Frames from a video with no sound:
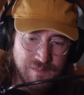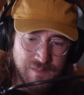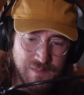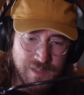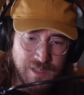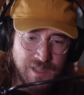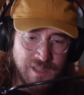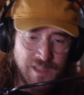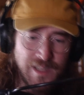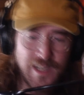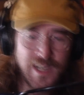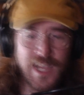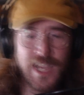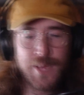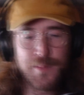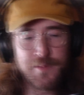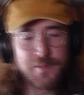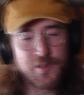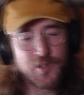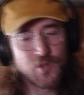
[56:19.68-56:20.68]
In the
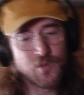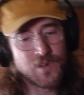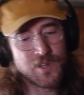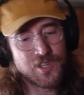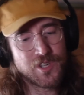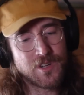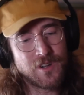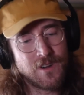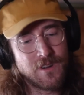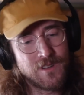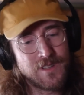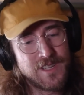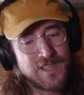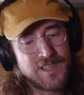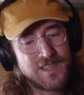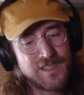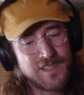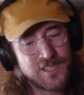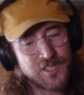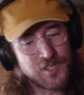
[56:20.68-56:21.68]
name of George
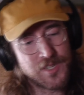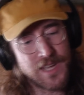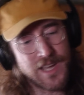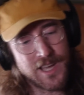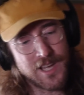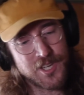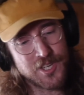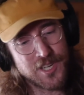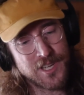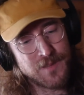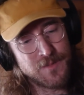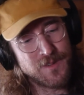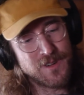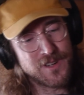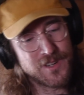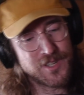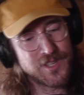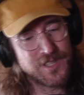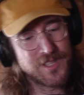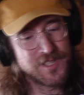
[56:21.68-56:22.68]
Carlin, let's actually
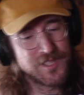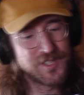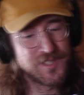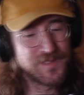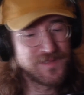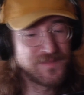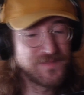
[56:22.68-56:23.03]
watch this.